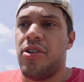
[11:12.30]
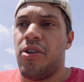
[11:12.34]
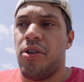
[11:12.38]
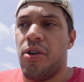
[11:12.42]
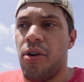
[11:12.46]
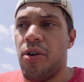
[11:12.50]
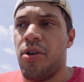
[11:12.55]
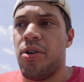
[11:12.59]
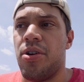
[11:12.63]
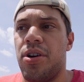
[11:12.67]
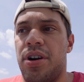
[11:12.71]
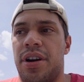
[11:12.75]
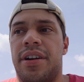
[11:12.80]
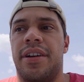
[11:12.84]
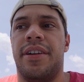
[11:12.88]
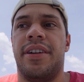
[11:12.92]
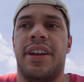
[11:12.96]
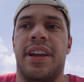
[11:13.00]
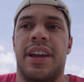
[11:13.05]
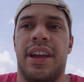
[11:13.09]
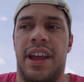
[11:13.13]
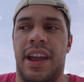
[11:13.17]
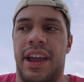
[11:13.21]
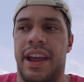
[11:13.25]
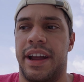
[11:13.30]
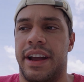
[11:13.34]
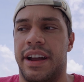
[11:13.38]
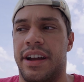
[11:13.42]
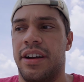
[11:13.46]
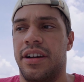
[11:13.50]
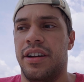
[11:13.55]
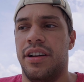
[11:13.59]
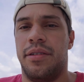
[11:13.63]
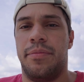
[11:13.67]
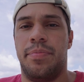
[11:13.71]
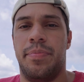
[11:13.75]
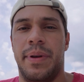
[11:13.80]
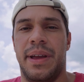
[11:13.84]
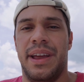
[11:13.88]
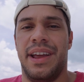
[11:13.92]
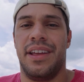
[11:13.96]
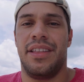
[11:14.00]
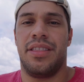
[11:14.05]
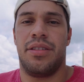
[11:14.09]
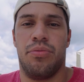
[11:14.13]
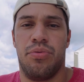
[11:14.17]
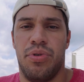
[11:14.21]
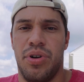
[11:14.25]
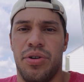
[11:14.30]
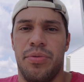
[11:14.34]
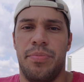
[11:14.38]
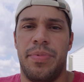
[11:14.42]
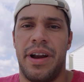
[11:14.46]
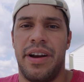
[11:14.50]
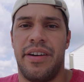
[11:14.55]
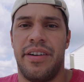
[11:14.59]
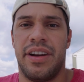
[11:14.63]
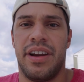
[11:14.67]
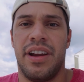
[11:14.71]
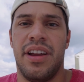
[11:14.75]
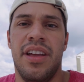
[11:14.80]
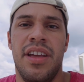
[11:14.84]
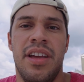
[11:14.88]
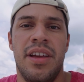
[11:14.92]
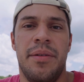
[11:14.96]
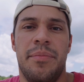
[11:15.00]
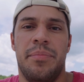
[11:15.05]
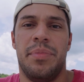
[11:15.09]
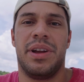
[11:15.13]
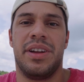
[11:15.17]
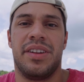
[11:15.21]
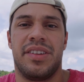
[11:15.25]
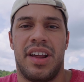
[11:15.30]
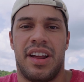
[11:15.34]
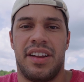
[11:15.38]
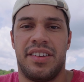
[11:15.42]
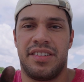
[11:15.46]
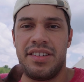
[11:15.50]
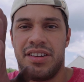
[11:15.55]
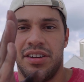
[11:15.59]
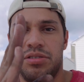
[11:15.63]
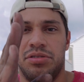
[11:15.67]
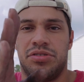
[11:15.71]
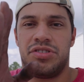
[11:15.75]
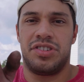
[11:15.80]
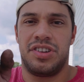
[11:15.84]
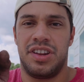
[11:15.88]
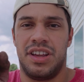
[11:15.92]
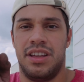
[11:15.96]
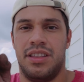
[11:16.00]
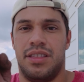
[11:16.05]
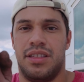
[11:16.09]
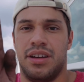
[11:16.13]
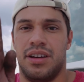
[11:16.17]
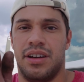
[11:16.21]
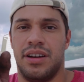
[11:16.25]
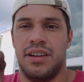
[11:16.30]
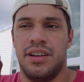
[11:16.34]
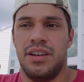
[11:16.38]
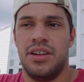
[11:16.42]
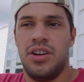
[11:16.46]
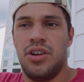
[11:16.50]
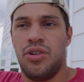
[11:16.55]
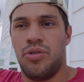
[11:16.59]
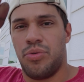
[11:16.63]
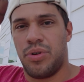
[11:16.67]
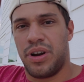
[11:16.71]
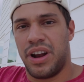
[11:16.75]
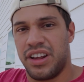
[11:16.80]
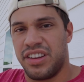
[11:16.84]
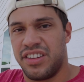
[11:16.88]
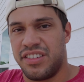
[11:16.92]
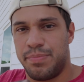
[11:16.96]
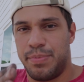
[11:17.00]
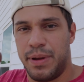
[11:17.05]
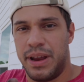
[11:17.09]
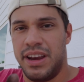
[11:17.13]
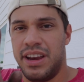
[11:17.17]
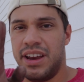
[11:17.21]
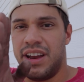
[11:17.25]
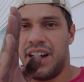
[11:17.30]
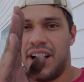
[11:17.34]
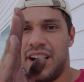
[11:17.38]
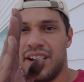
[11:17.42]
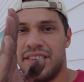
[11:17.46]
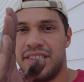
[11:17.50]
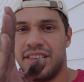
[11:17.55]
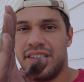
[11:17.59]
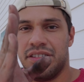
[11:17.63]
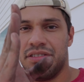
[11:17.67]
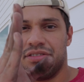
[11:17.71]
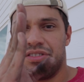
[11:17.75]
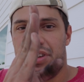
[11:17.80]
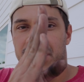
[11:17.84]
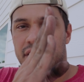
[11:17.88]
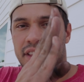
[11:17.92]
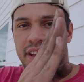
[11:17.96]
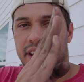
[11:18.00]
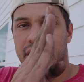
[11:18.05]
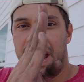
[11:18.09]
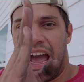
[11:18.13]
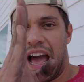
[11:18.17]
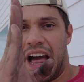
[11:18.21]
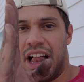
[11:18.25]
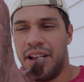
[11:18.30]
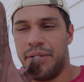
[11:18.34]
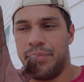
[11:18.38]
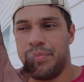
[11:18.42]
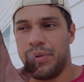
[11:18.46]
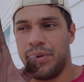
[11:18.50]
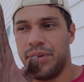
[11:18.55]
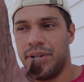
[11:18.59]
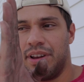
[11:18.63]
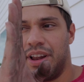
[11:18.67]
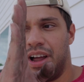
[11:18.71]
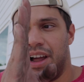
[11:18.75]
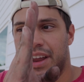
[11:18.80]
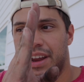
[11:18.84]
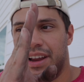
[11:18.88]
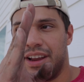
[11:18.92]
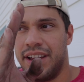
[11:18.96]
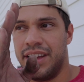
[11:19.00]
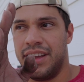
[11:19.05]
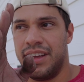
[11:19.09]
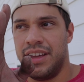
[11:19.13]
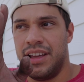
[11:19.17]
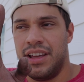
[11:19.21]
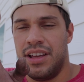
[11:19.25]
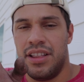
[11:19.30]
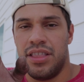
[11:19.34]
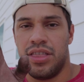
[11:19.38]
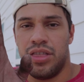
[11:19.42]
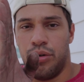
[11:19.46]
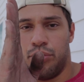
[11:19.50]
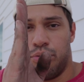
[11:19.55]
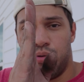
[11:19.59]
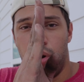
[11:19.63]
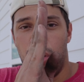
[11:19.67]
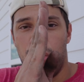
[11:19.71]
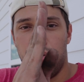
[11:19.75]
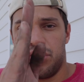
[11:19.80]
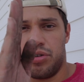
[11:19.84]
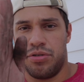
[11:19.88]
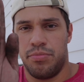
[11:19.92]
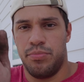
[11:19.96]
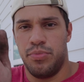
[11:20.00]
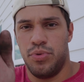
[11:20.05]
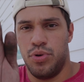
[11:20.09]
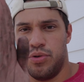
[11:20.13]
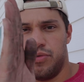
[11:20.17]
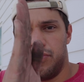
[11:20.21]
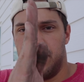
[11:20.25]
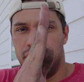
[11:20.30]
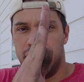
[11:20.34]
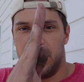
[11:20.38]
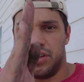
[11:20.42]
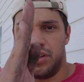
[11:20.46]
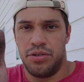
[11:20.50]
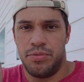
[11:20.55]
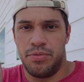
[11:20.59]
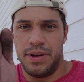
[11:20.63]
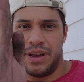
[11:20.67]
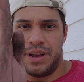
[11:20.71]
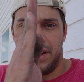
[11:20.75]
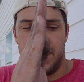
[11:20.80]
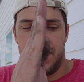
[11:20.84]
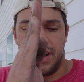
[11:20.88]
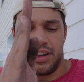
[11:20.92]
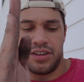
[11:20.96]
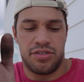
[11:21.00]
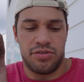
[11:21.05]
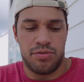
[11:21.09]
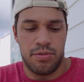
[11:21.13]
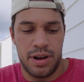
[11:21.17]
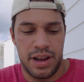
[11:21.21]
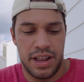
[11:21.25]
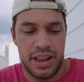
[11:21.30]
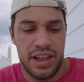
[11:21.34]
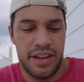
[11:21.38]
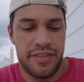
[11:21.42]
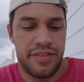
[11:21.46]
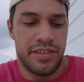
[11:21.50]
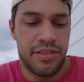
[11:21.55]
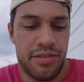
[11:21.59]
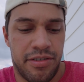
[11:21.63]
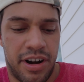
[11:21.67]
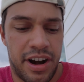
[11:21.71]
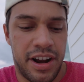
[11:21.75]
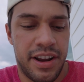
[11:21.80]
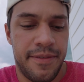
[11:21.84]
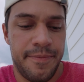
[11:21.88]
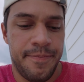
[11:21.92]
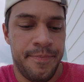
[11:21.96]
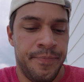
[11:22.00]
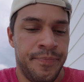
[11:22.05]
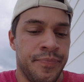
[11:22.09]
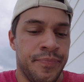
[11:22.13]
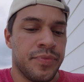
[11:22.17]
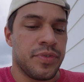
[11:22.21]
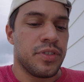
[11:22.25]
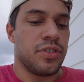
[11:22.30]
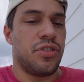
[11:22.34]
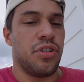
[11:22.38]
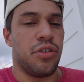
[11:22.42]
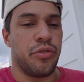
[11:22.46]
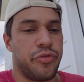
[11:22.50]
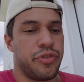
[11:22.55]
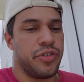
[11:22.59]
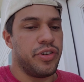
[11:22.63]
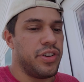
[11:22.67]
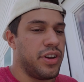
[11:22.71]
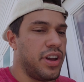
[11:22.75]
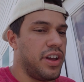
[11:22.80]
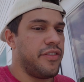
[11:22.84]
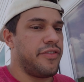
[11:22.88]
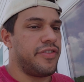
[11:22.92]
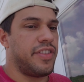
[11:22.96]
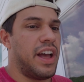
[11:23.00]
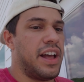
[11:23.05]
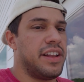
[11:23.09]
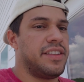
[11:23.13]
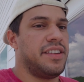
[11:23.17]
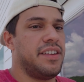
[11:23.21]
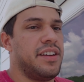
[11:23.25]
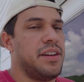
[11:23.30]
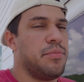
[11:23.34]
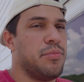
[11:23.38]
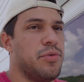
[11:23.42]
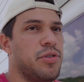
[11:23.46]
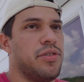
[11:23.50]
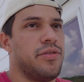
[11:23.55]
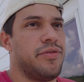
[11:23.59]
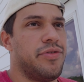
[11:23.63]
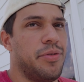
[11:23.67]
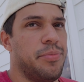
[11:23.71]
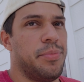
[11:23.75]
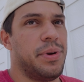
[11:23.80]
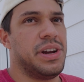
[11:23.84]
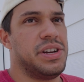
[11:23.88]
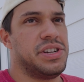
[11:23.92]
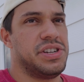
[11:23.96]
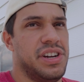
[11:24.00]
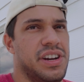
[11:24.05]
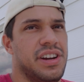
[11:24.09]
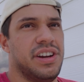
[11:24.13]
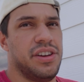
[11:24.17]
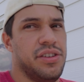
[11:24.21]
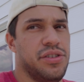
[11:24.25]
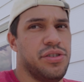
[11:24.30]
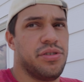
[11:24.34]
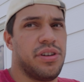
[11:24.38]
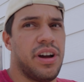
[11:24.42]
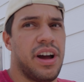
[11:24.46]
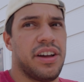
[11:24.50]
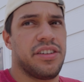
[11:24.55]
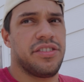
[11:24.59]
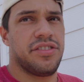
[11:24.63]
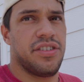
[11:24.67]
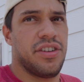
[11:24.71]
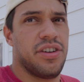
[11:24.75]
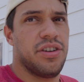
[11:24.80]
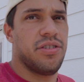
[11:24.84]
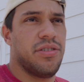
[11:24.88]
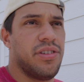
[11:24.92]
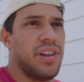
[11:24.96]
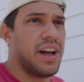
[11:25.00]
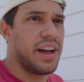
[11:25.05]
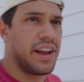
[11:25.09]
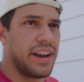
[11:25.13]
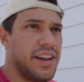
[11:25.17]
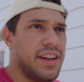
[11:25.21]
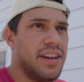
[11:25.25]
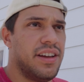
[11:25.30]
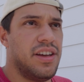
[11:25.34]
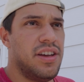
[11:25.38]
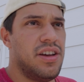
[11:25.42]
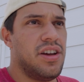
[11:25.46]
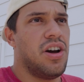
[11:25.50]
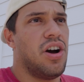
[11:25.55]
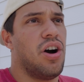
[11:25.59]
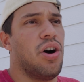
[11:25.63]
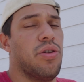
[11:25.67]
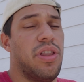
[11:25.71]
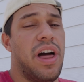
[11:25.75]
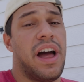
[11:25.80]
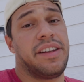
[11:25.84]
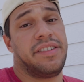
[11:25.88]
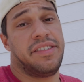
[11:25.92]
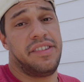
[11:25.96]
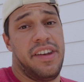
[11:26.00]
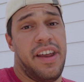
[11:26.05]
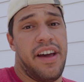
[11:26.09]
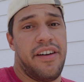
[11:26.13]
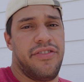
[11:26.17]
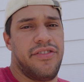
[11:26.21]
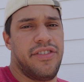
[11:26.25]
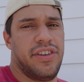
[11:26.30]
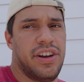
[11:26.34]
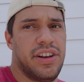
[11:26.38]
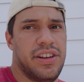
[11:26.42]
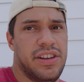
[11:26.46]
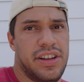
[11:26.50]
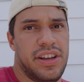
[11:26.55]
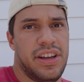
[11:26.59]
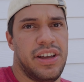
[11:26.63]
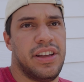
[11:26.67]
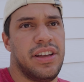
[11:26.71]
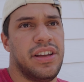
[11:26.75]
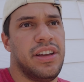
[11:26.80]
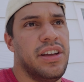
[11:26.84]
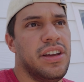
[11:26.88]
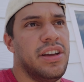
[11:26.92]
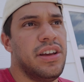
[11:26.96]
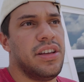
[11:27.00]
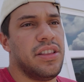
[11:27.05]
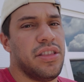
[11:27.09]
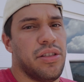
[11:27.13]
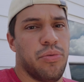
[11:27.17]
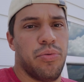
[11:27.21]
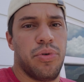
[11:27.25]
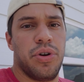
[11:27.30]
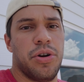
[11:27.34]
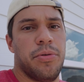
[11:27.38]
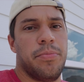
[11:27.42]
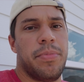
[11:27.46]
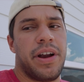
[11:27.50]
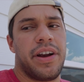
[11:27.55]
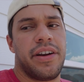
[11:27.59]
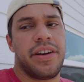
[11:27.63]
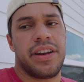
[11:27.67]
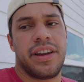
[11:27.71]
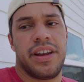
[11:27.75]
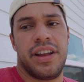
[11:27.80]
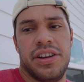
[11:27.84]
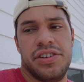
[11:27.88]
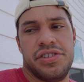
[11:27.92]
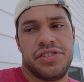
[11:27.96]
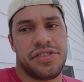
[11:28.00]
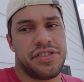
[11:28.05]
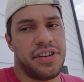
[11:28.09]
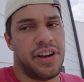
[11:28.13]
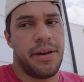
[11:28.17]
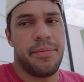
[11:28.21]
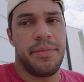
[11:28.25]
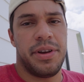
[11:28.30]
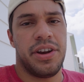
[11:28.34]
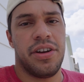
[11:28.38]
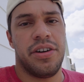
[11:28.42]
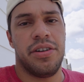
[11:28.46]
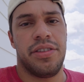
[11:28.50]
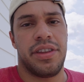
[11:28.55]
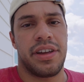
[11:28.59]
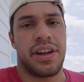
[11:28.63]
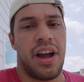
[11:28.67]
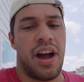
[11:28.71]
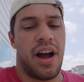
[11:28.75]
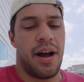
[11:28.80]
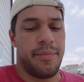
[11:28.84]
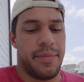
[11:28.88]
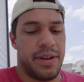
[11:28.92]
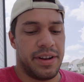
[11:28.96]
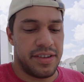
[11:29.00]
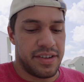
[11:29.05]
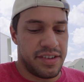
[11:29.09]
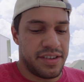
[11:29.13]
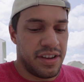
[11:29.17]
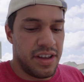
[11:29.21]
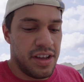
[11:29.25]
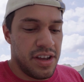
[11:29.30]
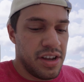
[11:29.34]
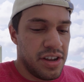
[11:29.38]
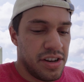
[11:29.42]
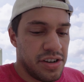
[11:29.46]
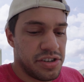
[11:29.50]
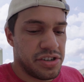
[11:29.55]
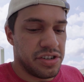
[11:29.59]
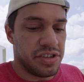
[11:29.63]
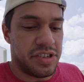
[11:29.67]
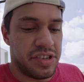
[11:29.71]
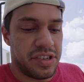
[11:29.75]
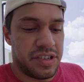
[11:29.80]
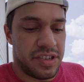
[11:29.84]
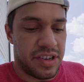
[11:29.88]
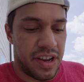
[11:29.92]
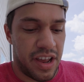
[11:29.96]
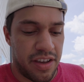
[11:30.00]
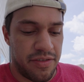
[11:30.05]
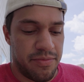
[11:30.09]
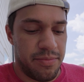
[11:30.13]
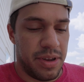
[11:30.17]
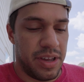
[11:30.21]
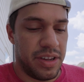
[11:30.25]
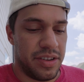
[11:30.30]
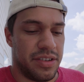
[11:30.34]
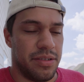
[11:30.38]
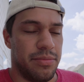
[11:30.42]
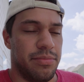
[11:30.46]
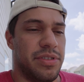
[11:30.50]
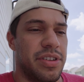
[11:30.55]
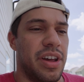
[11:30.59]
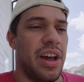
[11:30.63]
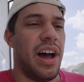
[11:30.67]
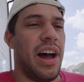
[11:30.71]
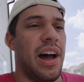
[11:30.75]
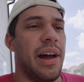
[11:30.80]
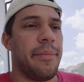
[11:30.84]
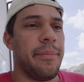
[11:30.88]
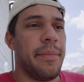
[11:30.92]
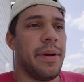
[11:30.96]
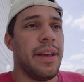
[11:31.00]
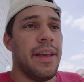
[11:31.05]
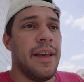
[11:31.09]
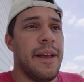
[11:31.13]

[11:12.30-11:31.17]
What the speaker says: or it could be the wheel bearing, because I still see when I spin it, I still see the caliper, like the rotor move a little bit, like sway left and right. So if that's any more information and you guys know like, oh, that's definitely the wheel bearing, then just let me know in the comments, just to save me some time.